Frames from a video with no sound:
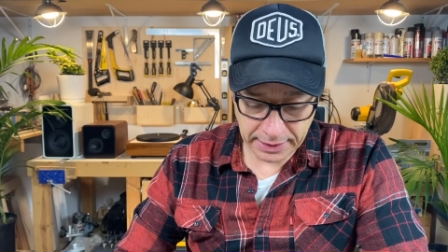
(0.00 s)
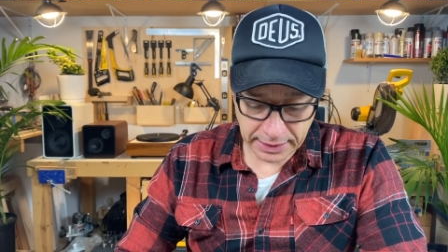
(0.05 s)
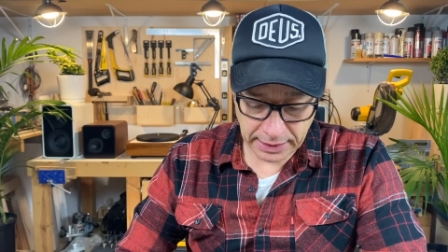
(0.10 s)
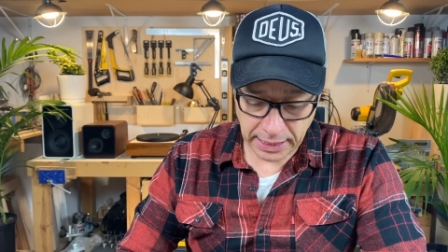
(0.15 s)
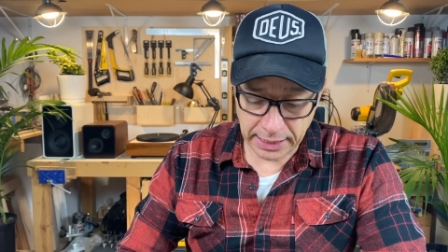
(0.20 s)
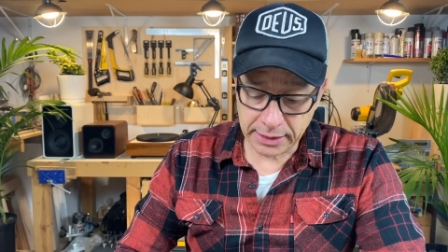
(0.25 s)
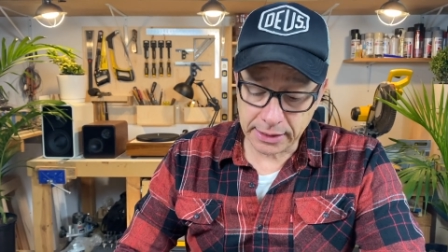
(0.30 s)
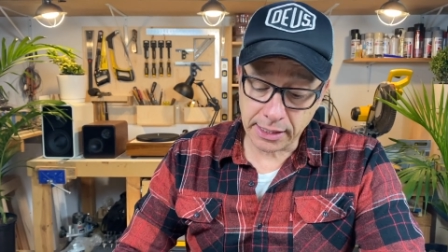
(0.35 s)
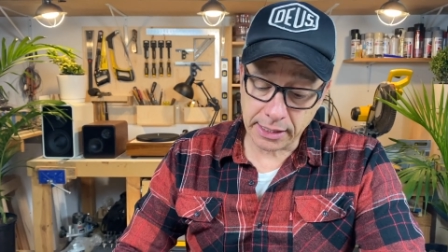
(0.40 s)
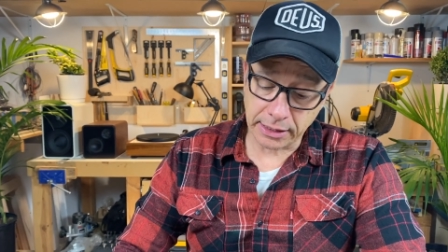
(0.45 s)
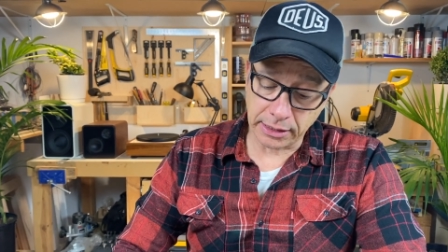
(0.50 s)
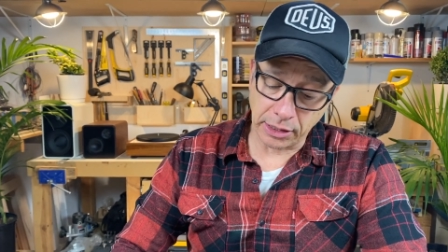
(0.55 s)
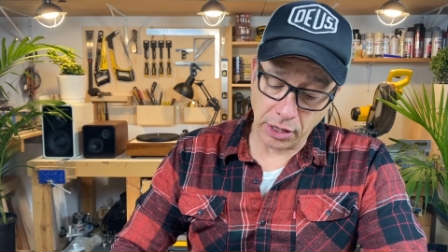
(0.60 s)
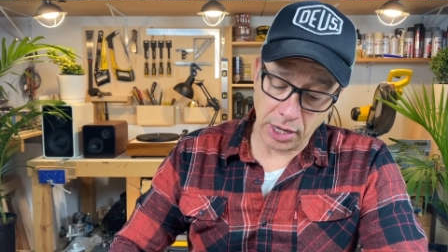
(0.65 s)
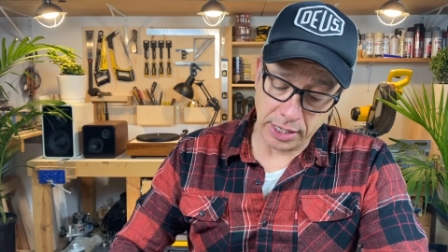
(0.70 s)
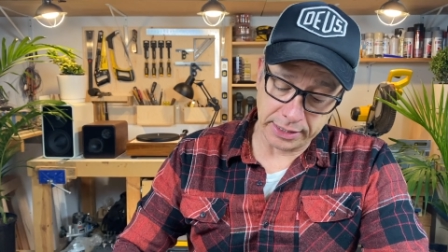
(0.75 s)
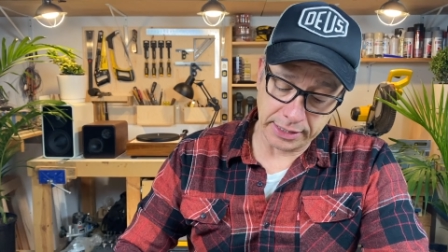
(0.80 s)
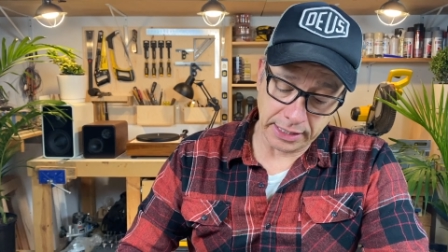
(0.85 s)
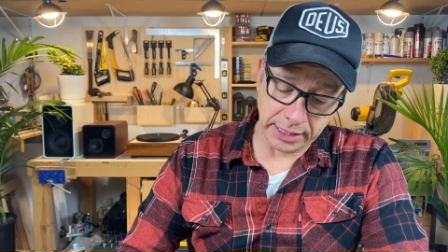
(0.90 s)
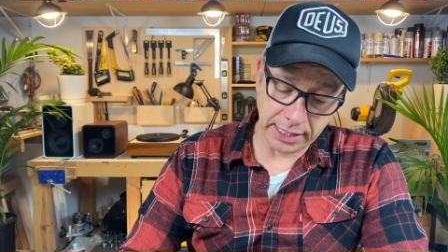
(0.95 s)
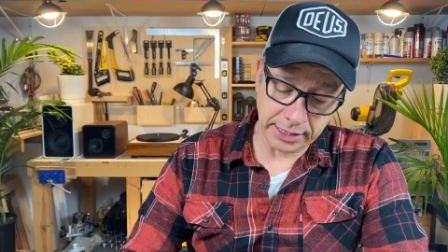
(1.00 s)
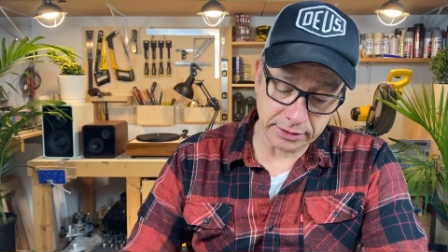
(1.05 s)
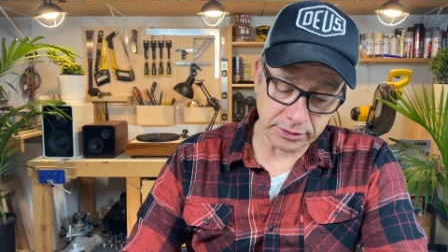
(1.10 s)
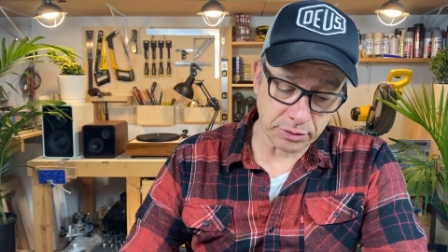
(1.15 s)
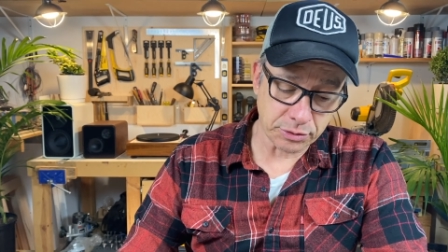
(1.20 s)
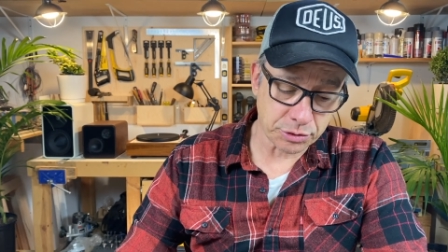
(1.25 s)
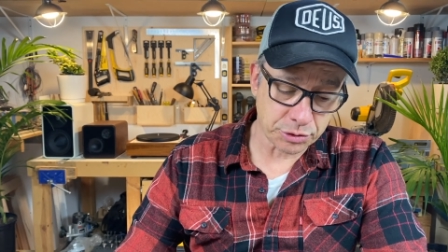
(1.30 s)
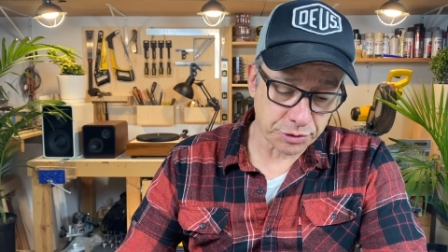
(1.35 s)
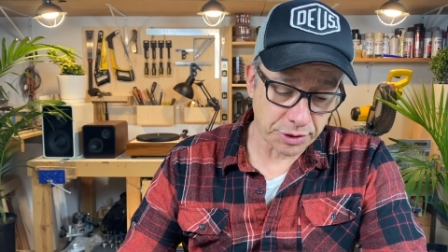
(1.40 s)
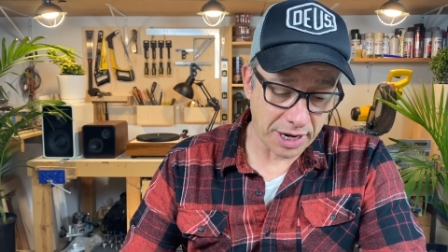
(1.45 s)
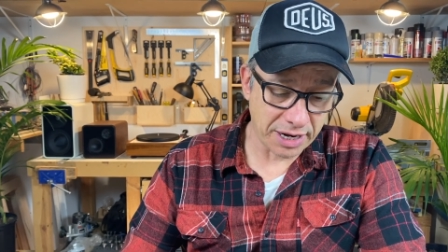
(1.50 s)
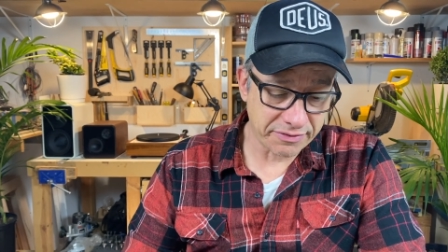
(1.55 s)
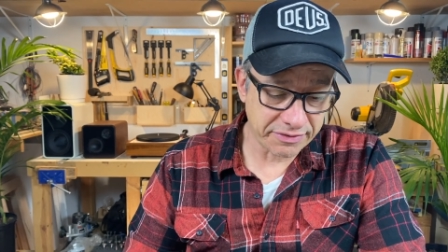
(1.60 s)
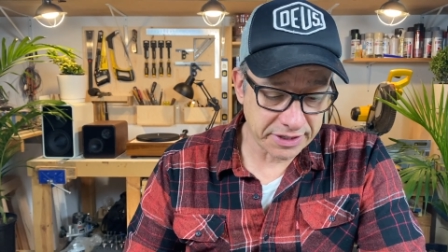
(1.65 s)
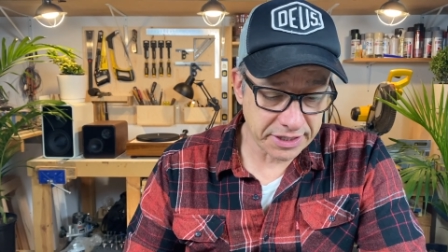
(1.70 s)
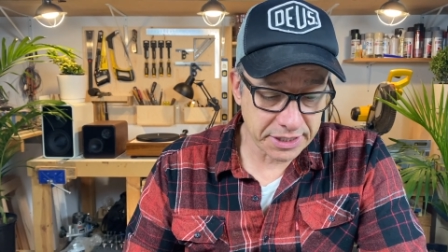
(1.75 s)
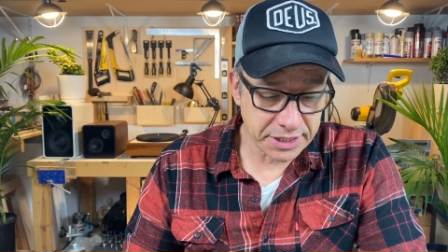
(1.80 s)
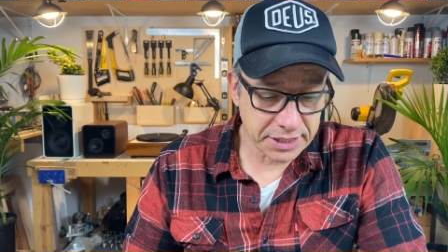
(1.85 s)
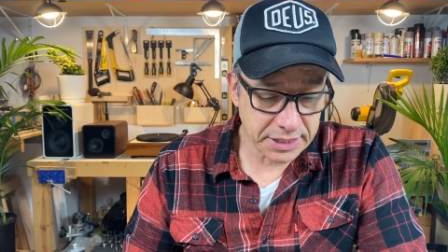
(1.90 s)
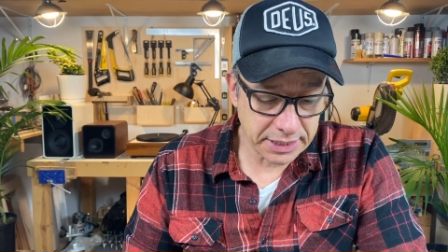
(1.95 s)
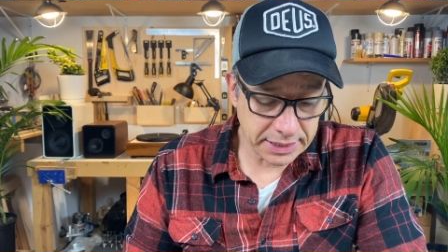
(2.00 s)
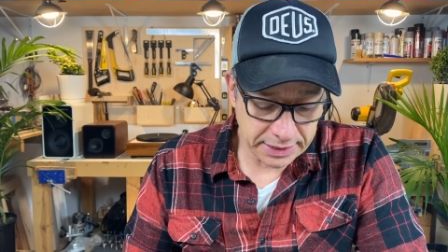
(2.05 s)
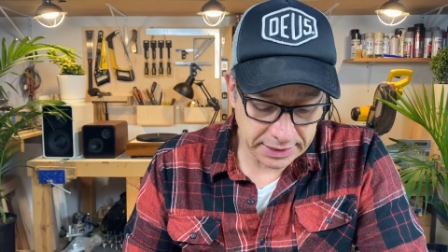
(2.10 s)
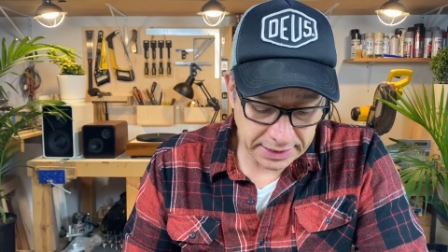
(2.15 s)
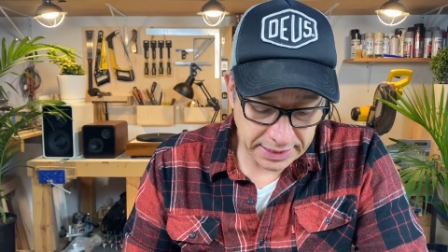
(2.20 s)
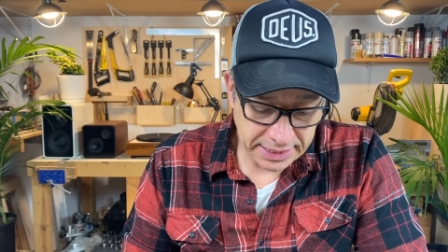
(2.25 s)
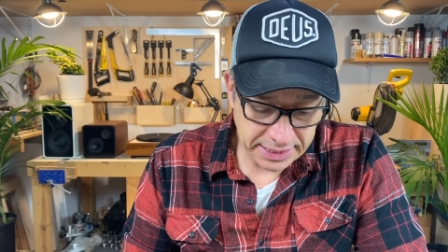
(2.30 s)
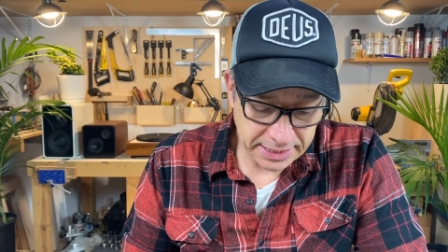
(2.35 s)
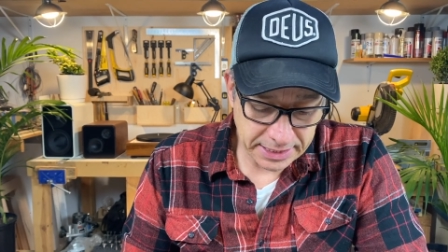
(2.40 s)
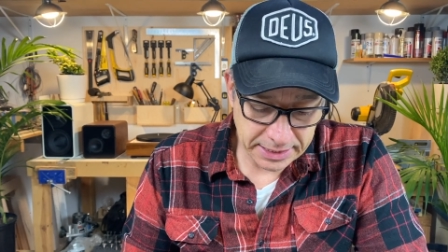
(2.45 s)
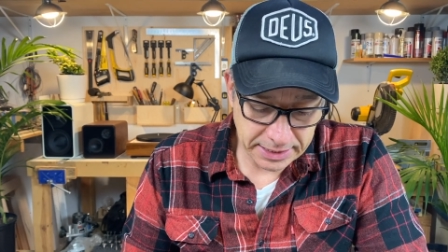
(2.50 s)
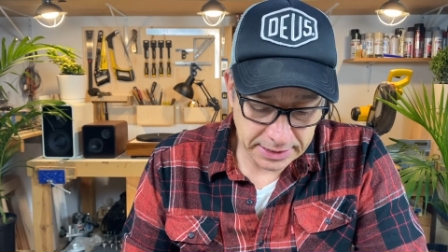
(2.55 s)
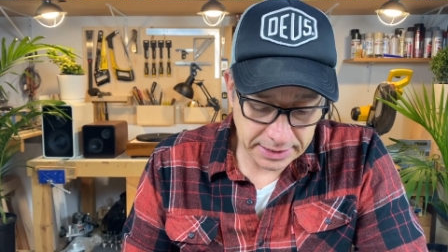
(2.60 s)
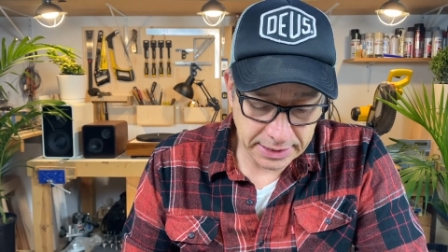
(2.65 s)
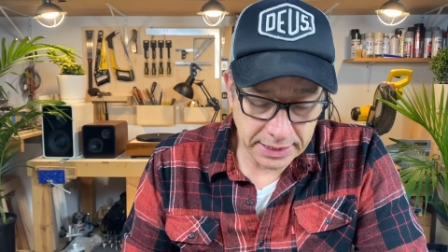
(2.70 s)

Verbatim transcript: I liked it a lot. I like those drivers and they,